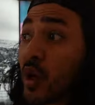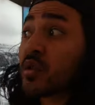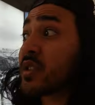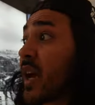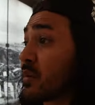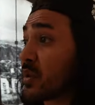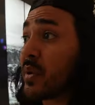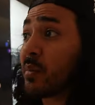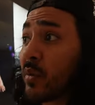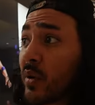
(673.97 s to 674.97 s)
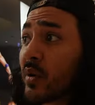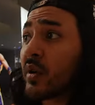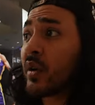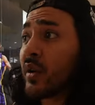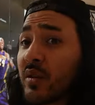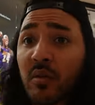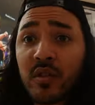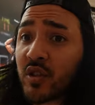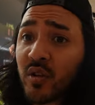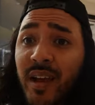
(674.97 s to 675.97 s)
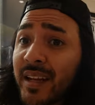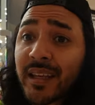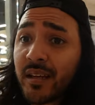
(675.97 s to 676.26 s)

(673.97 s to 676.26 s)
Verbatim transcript: those types of people don't deserve any